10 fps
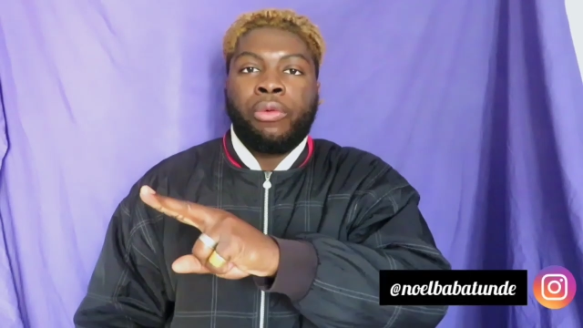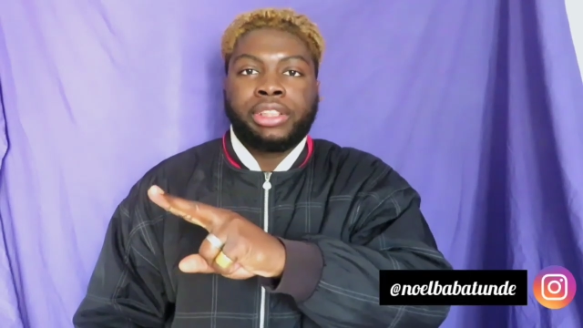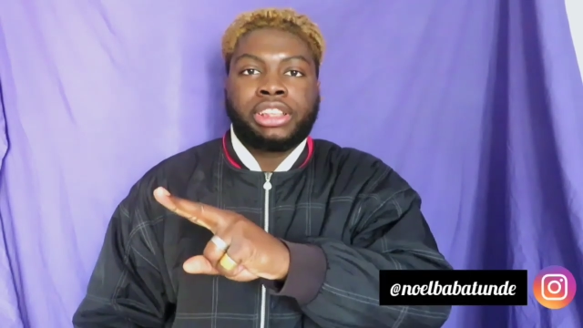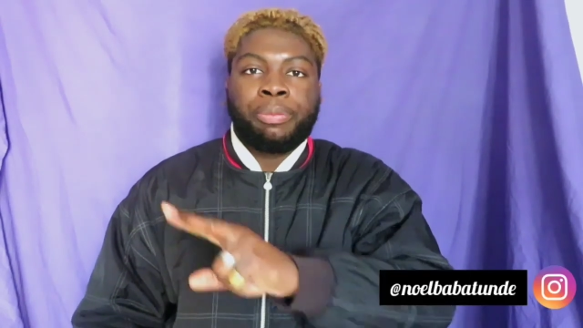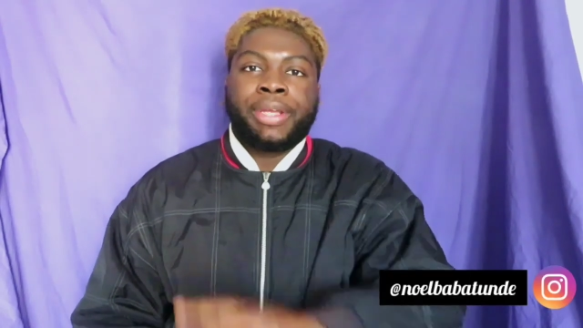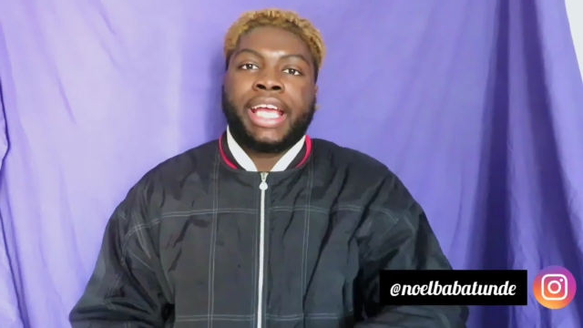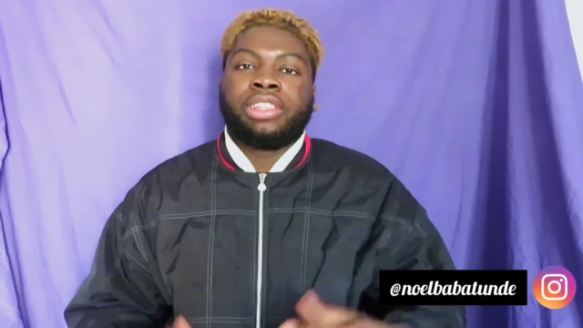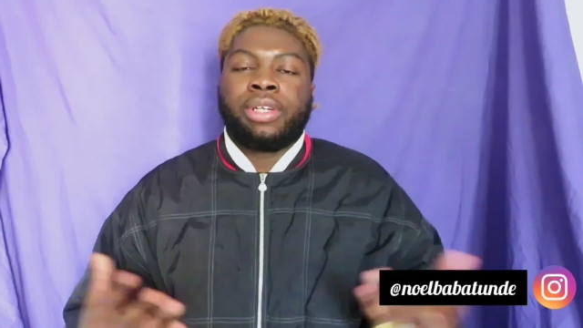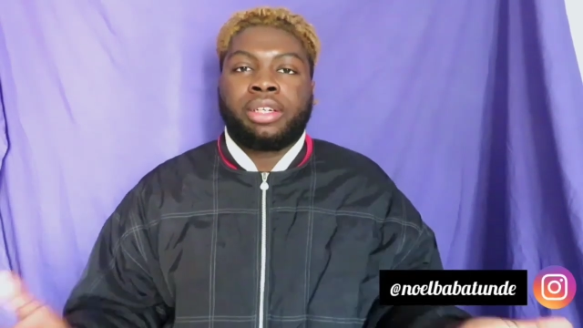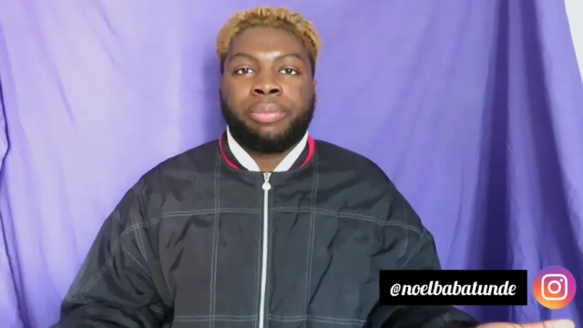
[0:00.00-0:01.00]
what's up
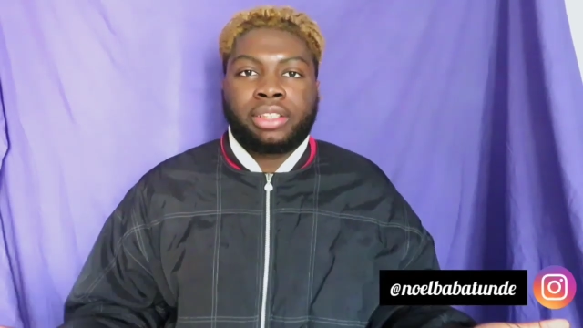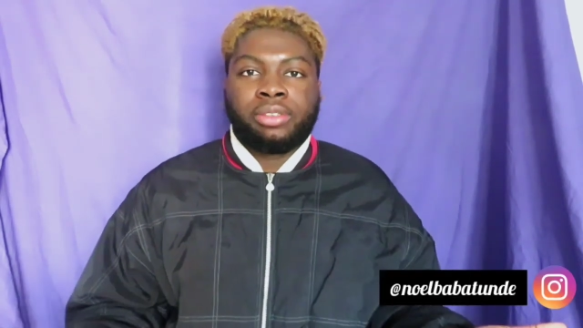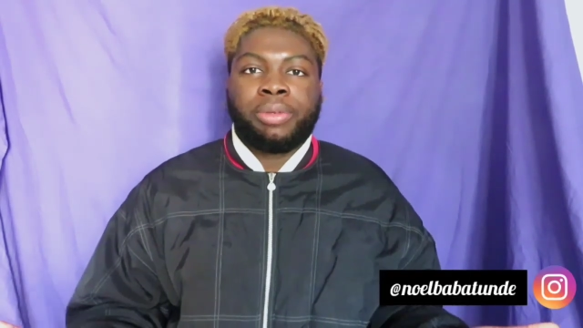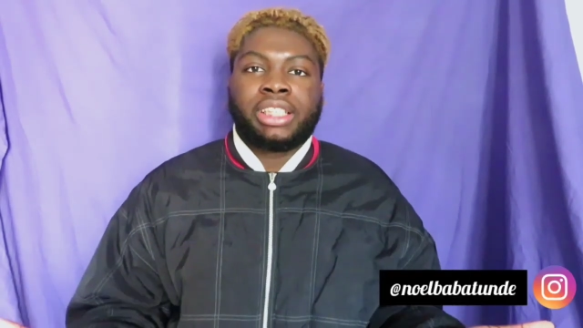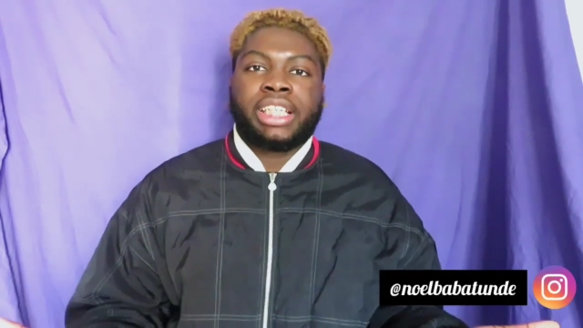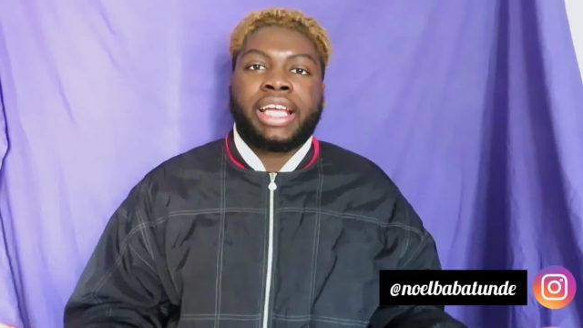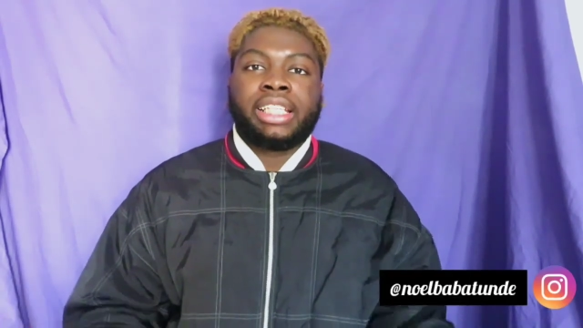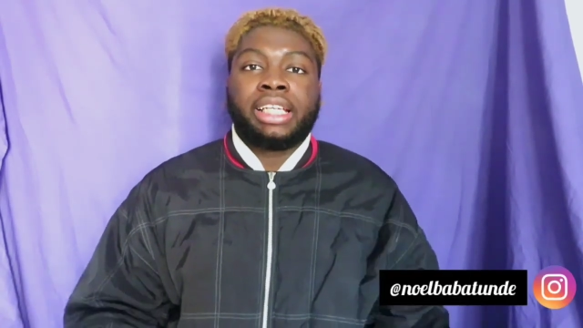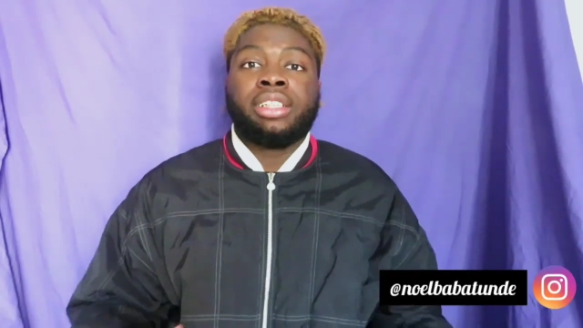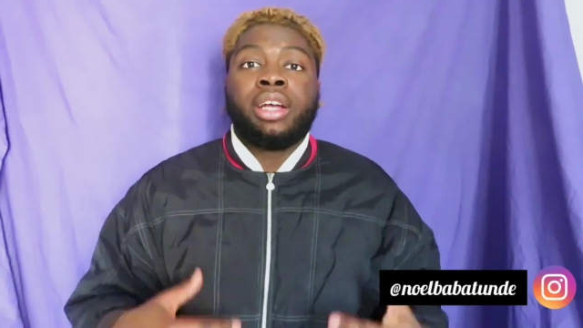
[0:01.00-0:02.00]
guys welcome back to my
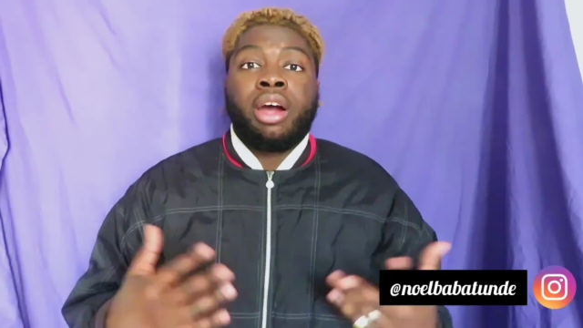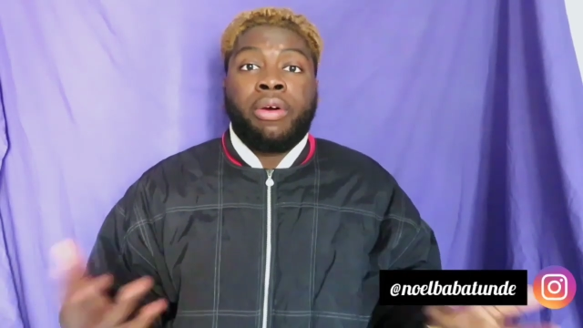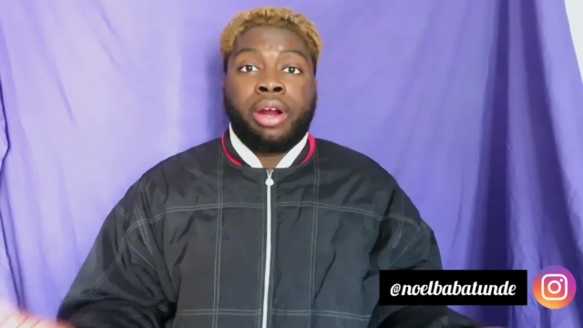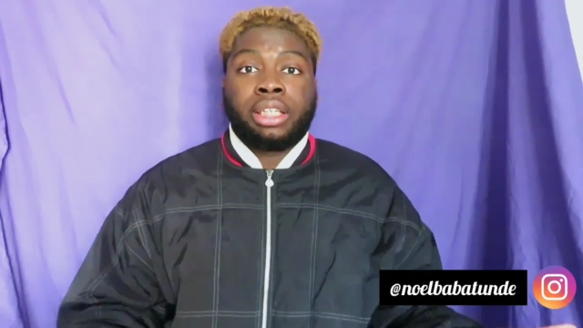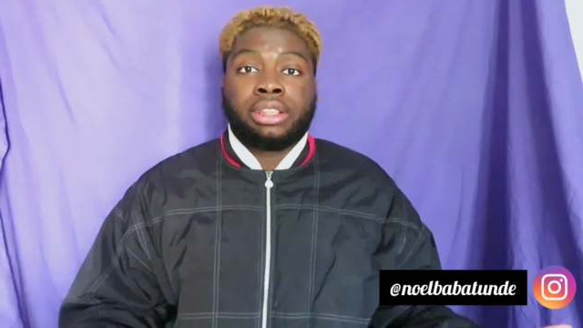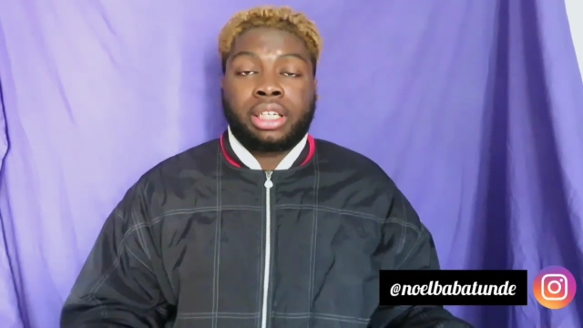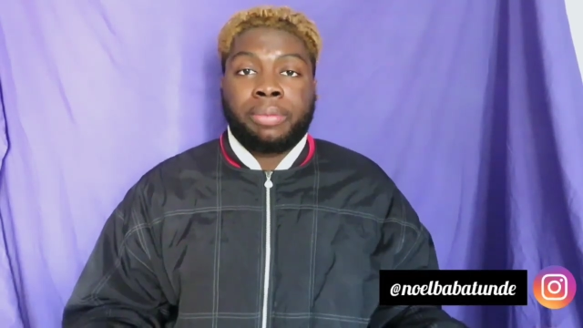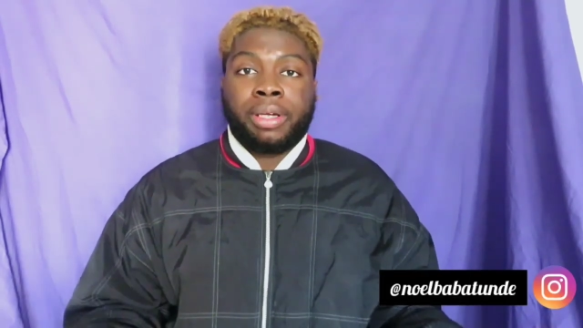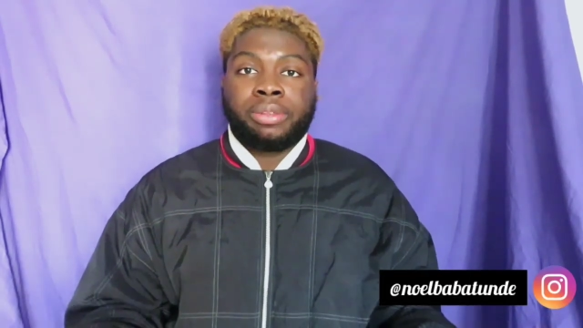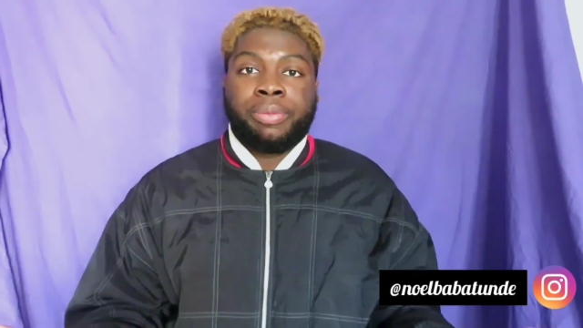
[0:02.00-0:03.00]
channel where i
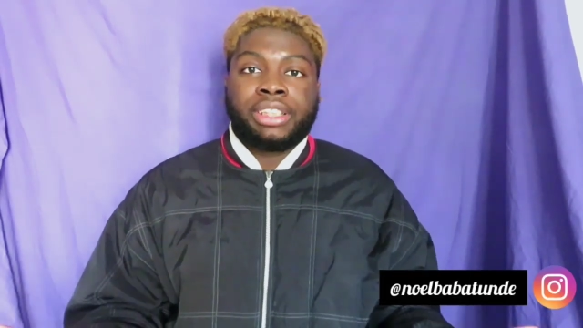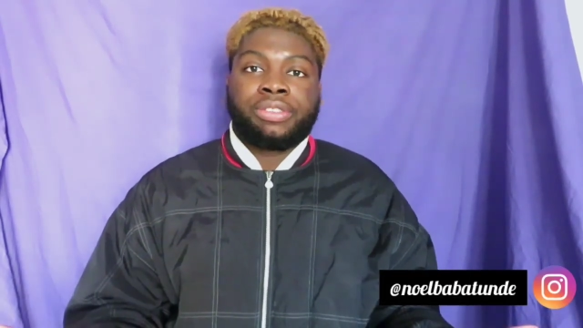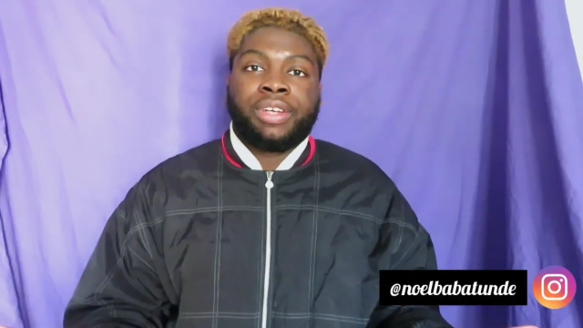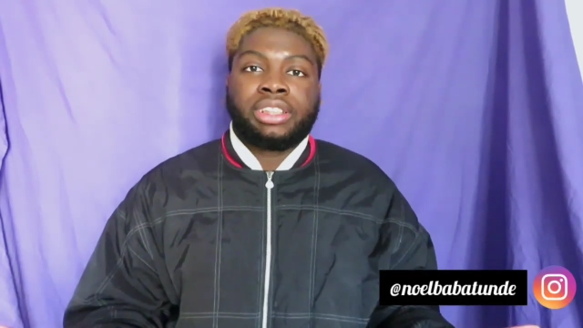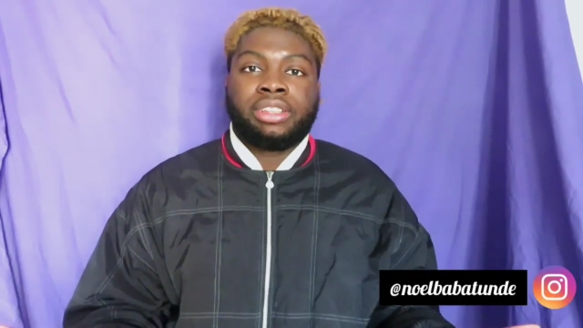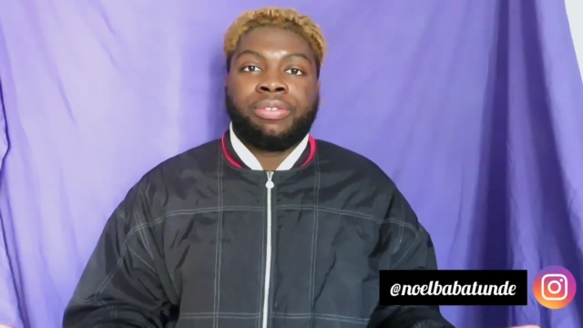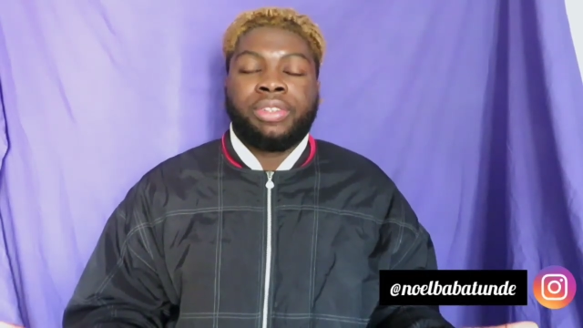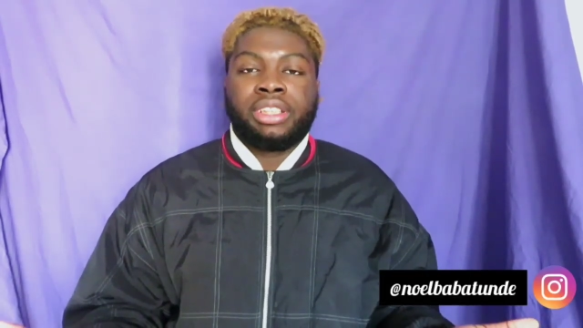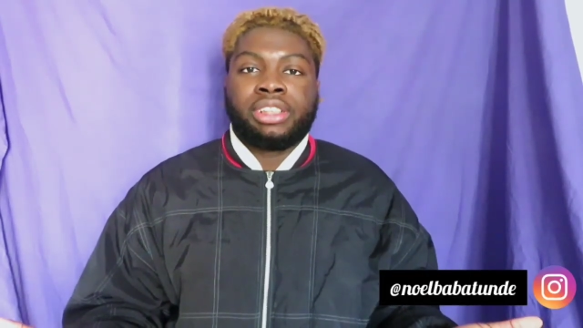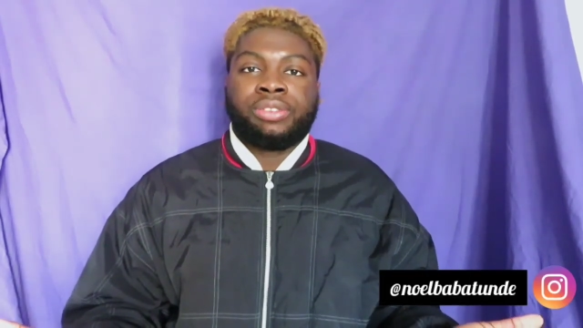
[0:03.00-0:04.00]
talk about men's fashion
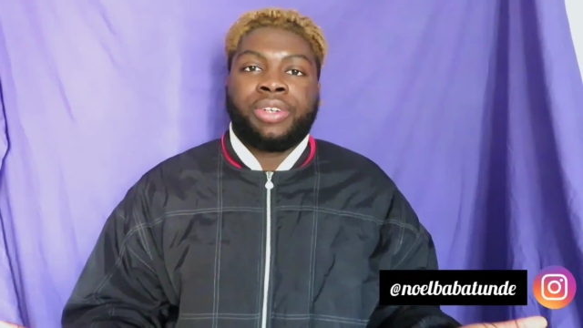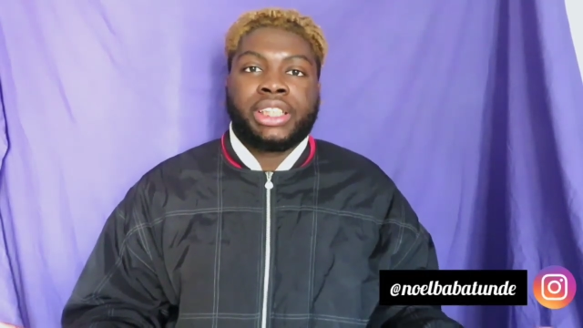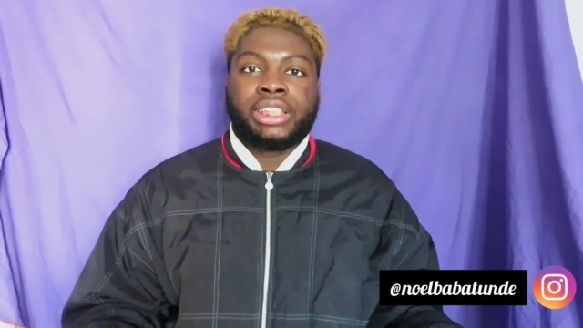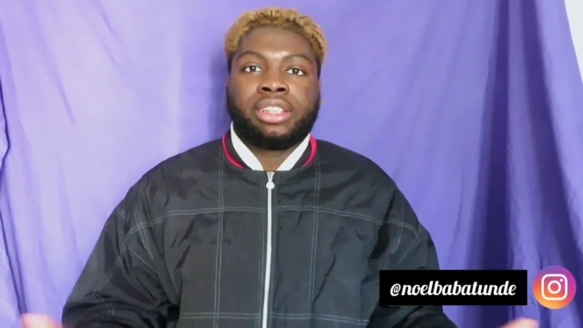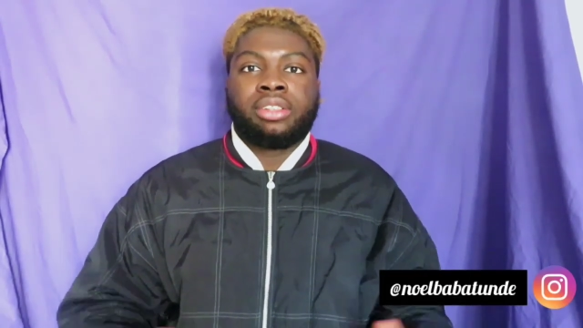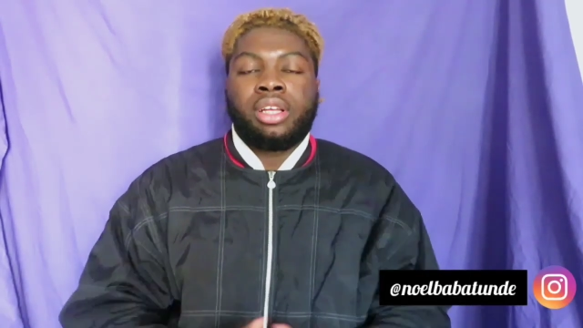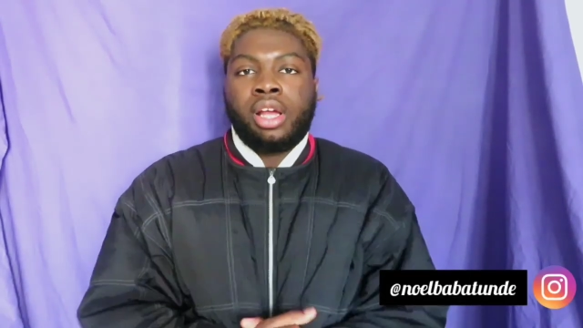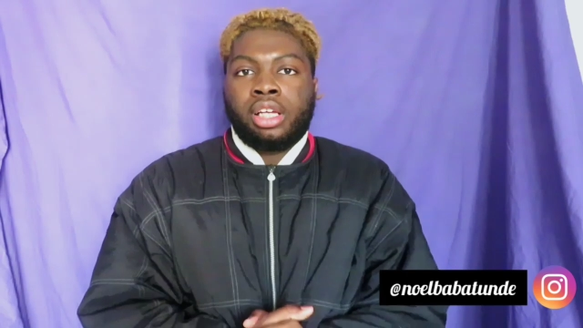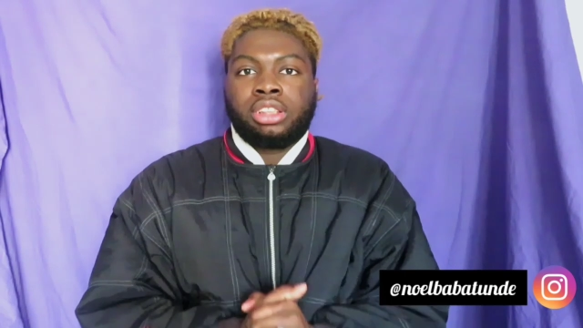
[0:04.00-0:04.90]
and vintage fashion